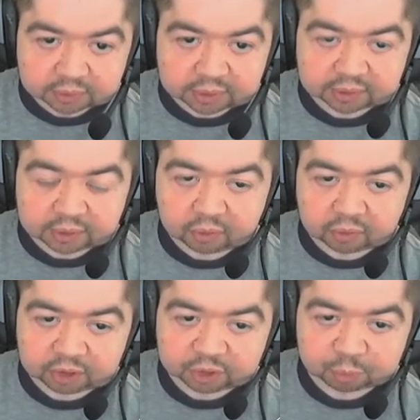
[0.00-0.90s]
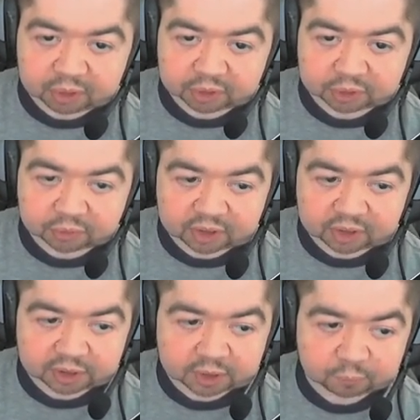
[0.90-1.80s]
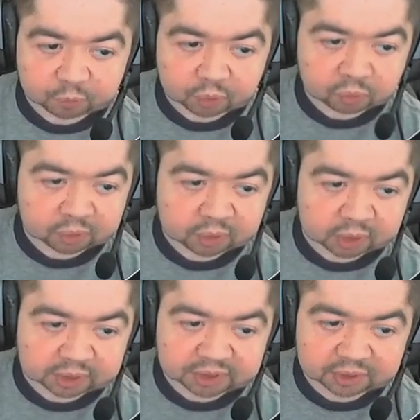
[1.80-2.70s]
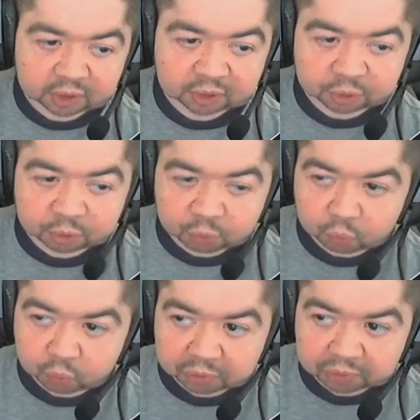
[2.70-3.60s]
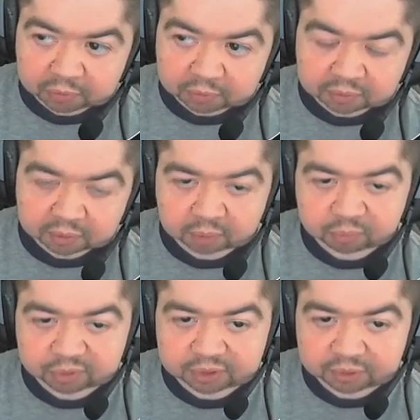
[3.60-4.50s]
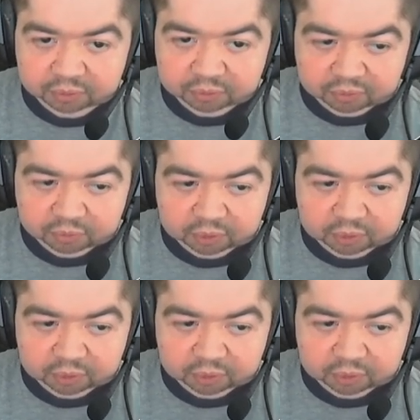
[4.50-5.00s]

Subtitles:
that now corresponds to the game code RDR2. Obviously, you could